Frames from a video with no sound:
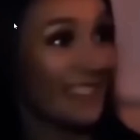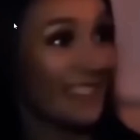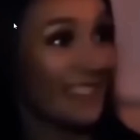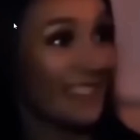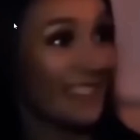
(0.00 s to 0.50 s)

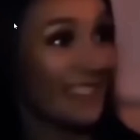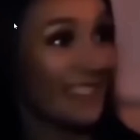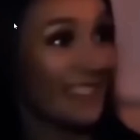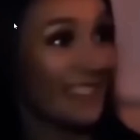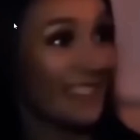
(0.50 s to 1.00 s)

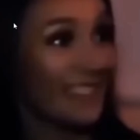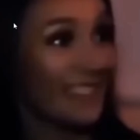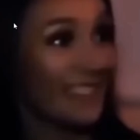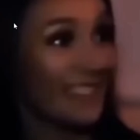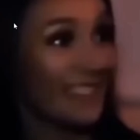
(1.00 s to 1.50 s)

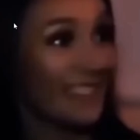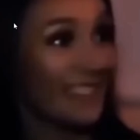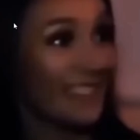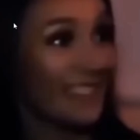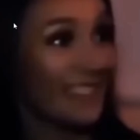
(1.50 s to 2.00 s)

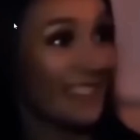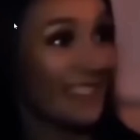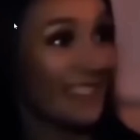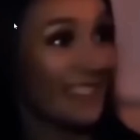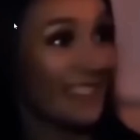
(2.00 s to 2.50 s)

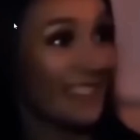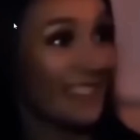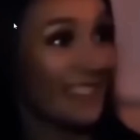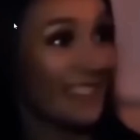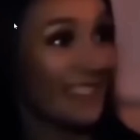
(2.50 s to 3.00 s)

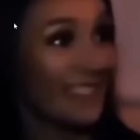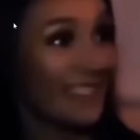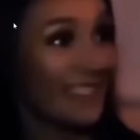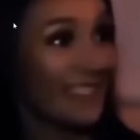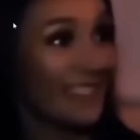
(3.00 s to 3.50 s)

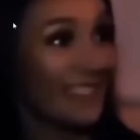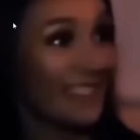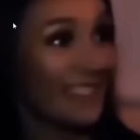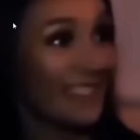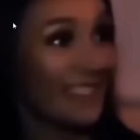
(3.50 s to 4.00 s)

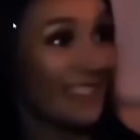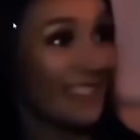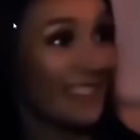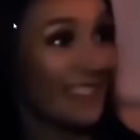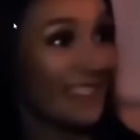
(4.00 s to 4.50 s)

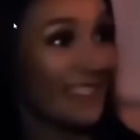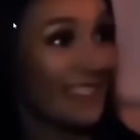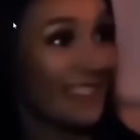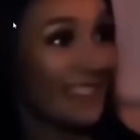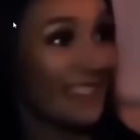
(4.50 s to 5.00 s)

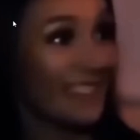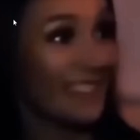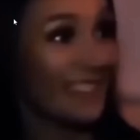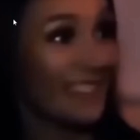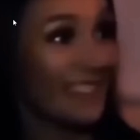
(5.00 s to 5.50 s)

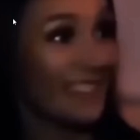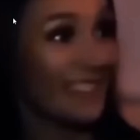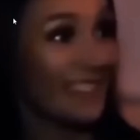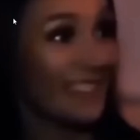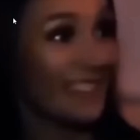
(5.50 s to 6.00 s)

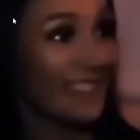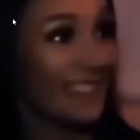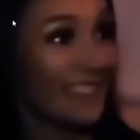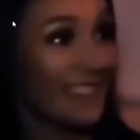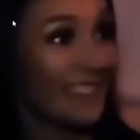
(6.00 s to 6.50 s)

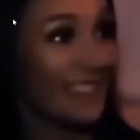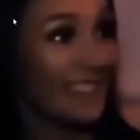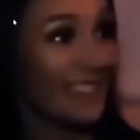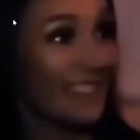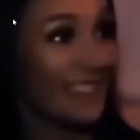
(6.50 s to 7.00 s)
(silent)